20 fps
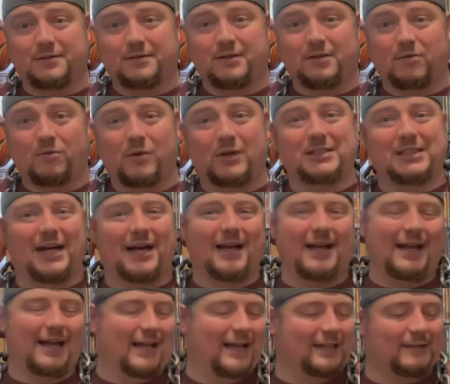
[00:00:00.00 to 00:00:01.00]
Which,
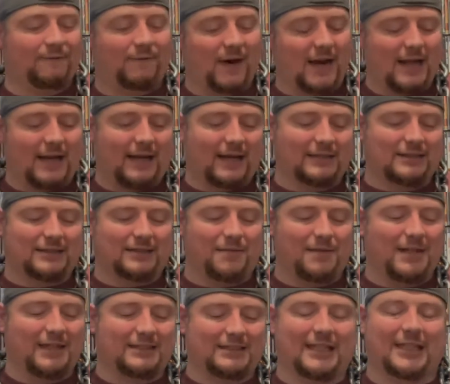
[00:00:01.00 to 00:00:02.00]
it's funny because some
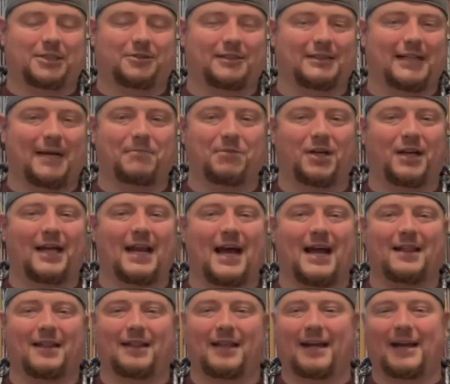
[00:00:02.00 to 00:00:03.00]
of the accessories I'm looking
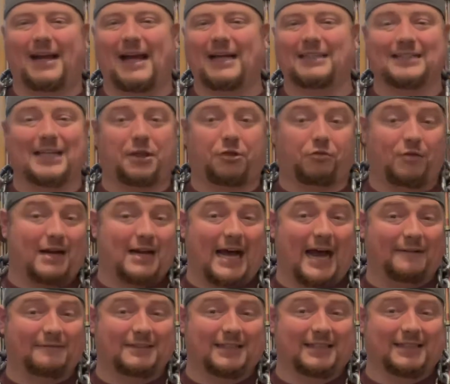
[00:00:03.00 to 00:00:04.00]
at, there he has like three
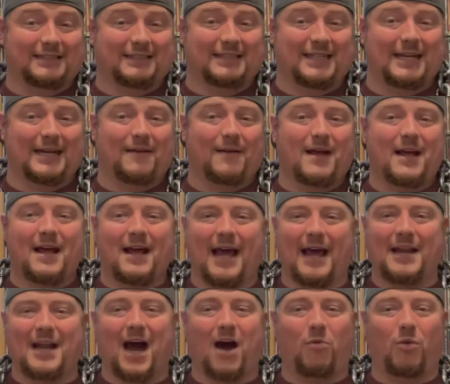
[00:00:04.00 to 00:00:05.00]
knives in this thing,
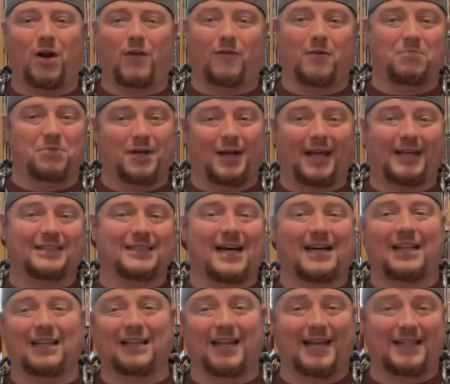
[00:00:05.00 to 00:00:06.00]
and not one of them look
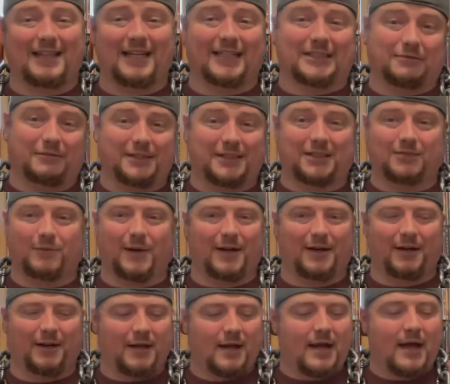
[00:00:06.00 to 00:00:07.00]
exactly like this, which is
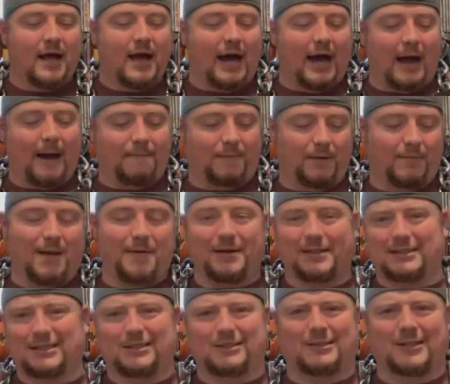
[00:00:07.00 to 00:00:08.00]
weird. Uh, but maybe
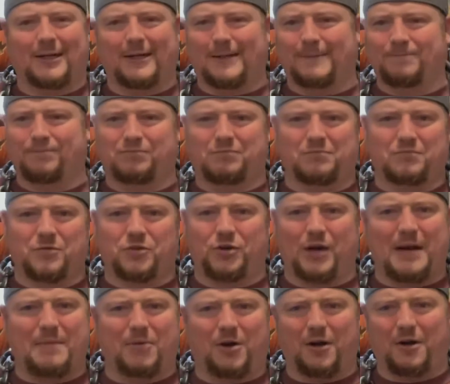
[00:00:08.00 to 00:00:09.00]
it's uh,
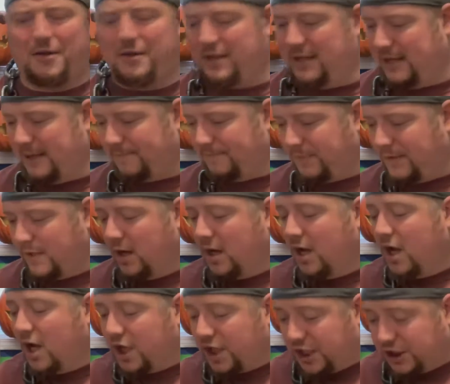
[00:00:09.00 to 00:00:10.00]
trademark thing.
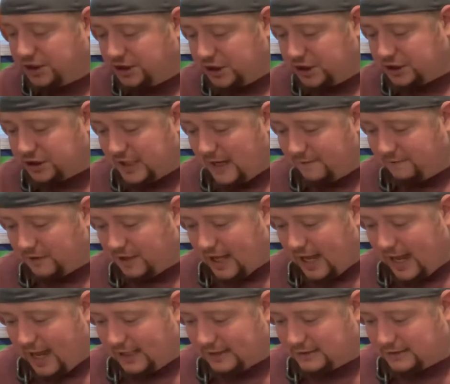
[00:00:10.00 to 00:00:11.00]
Because this definitely
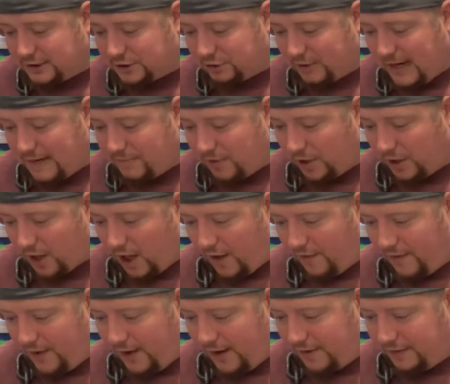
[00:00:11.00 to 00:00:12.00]
has the trademark
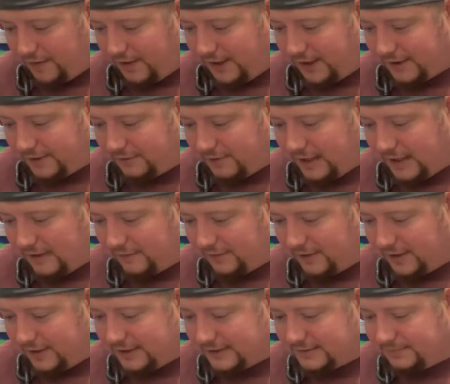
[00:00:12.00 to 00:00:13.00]
on there, I think. Whatever
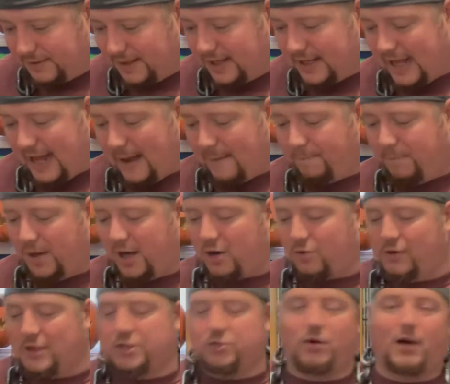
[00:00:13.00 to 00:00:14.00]
it is. But yeah,
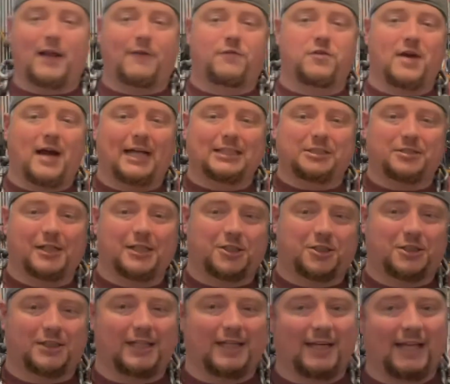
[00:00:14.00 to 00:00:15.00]
buck 120 if you guys are
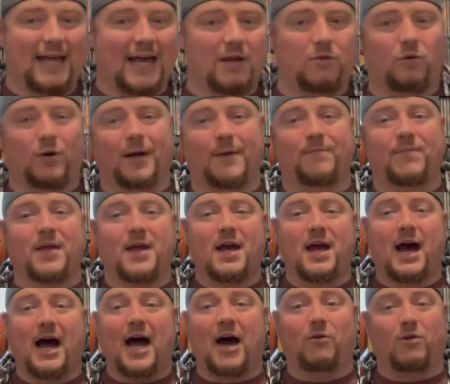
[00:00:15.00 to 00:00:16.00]
interested in getting one.
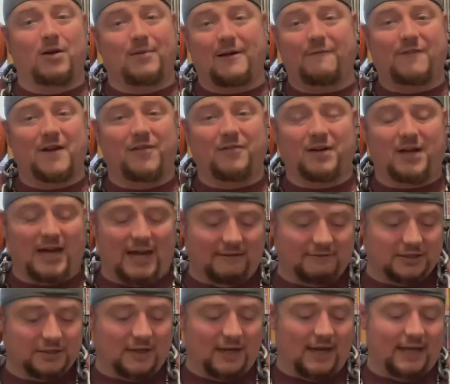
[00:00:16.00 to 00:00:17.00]
Uh, one of my favorite
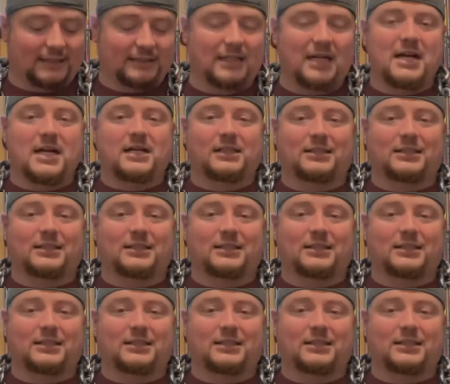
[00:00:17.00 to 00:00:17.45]
knives, you guys.